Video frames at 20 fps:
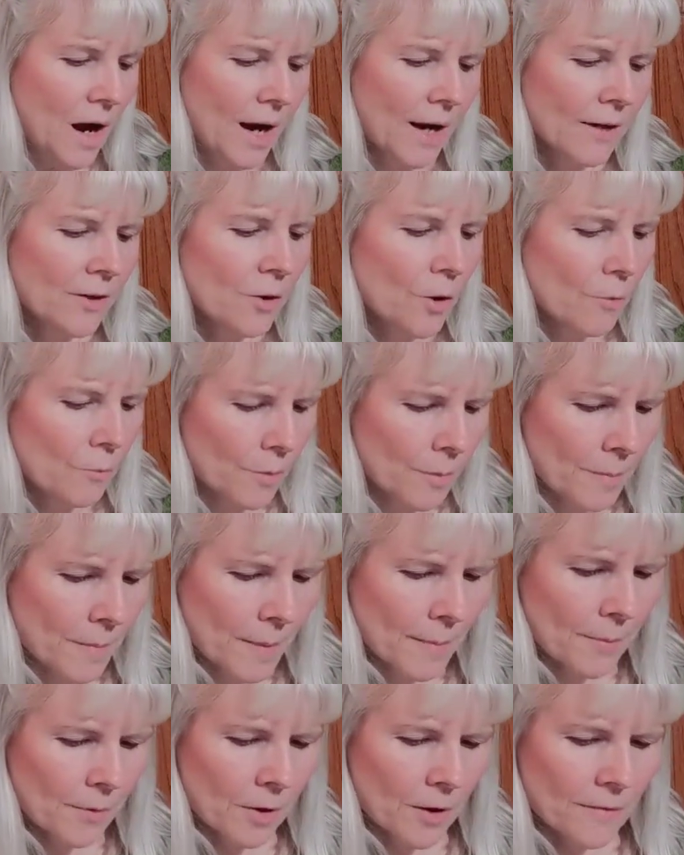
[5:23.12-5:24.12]
I don't
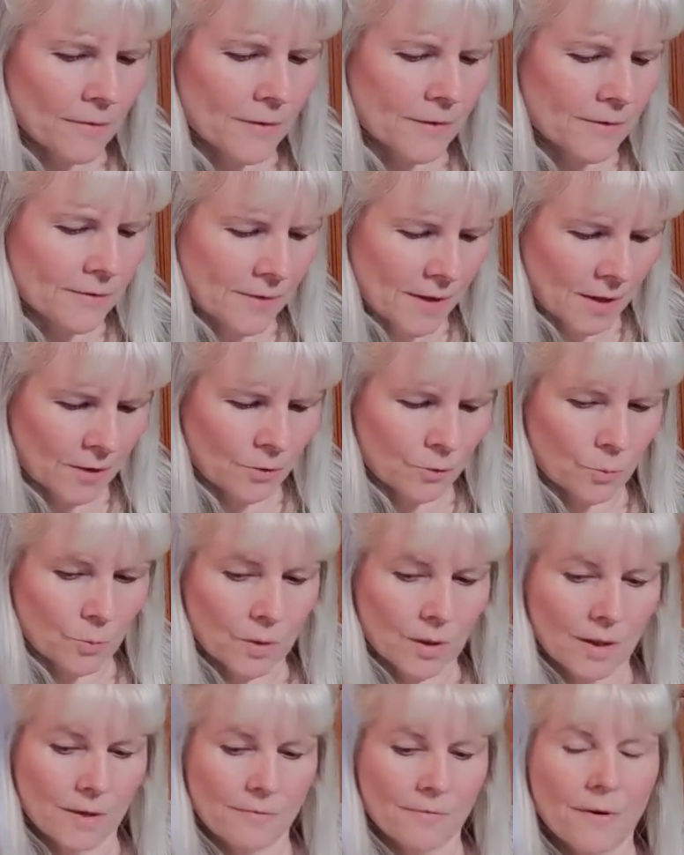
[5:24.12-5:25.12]
remember on this next
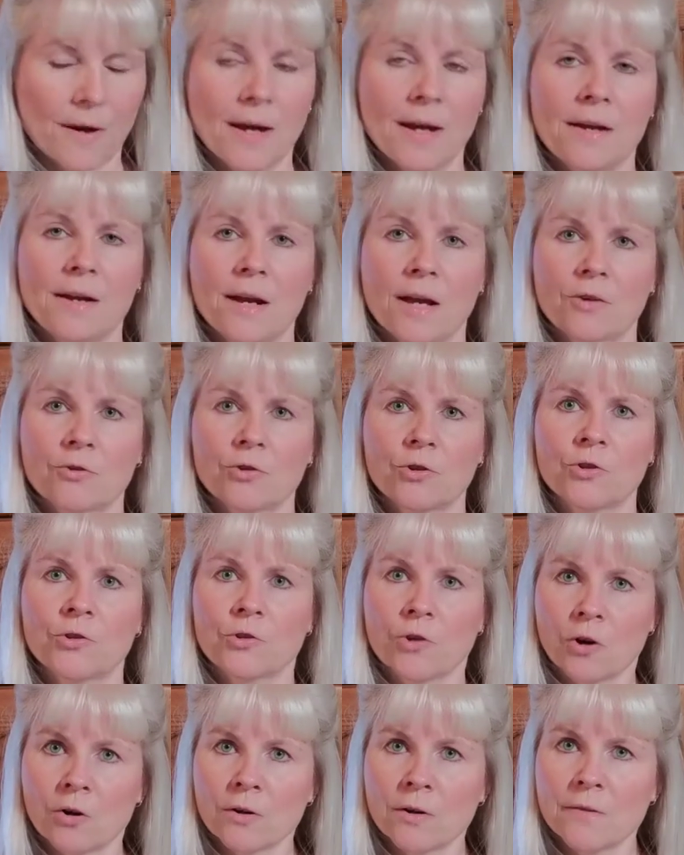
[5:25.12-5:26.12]
one if I had actually
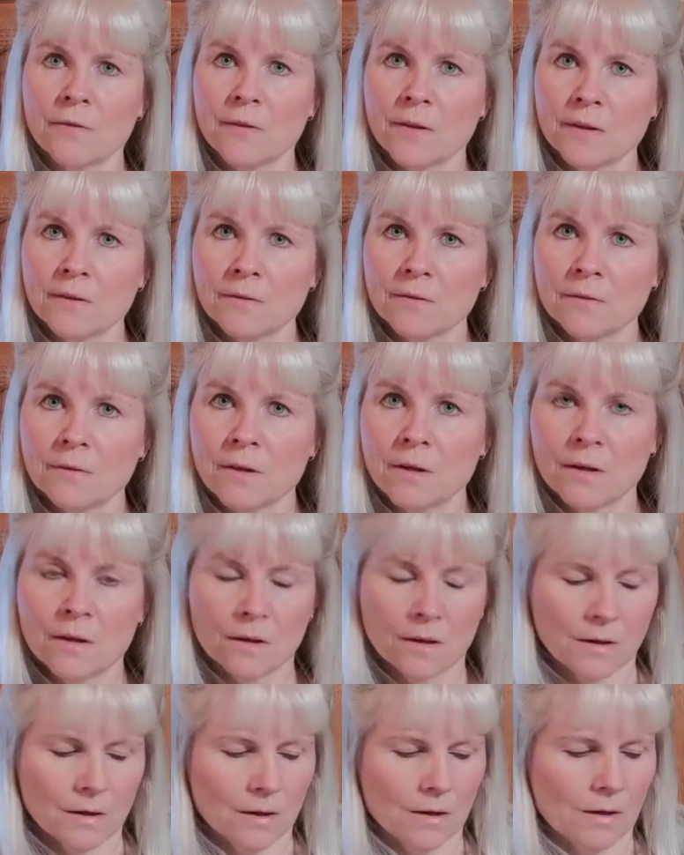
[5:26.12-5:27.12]
started this
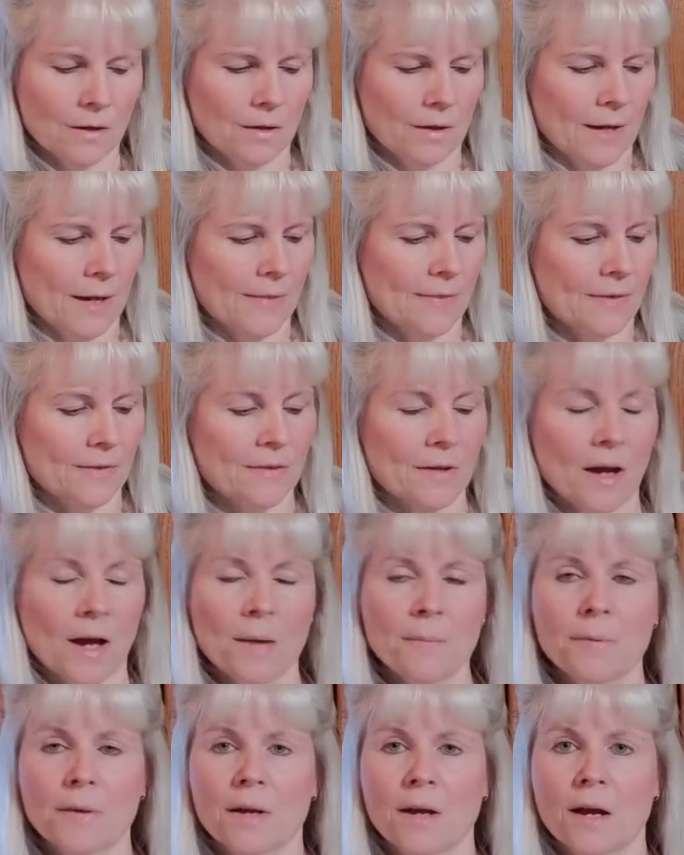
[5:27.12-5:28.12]
at the
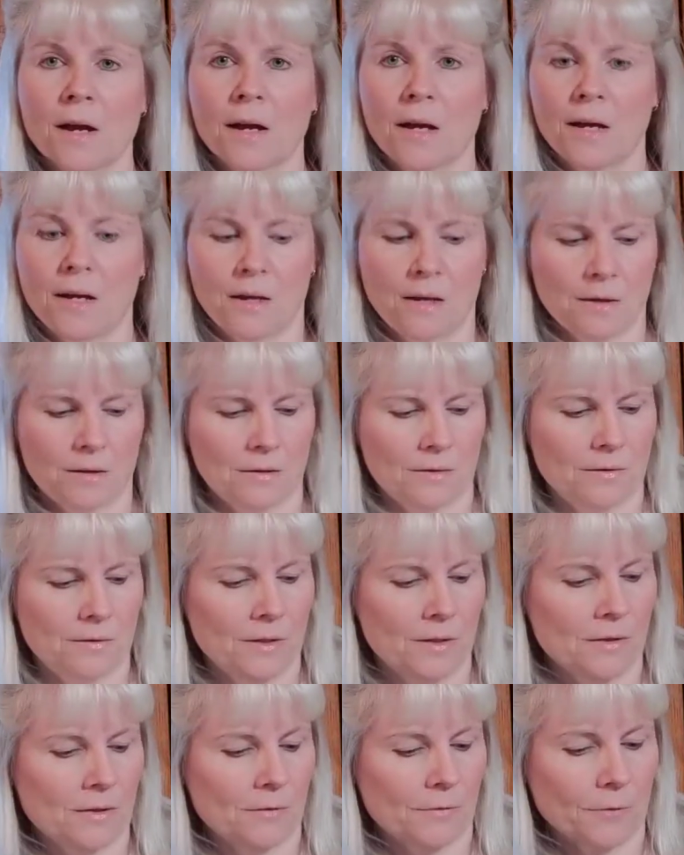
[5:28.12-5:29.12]
time that I
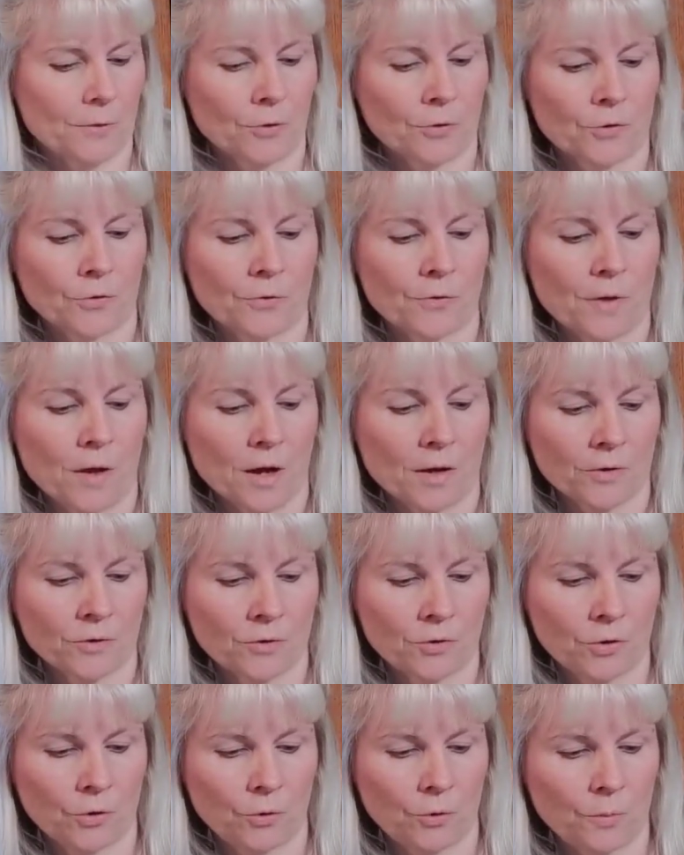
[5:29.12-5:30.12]
did the first
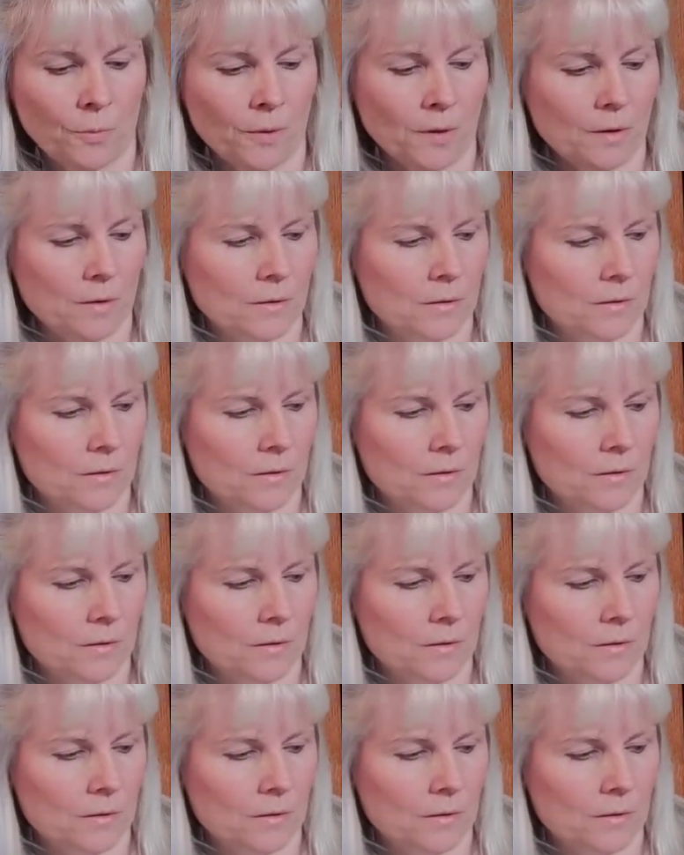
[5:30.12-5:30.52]
floss tube.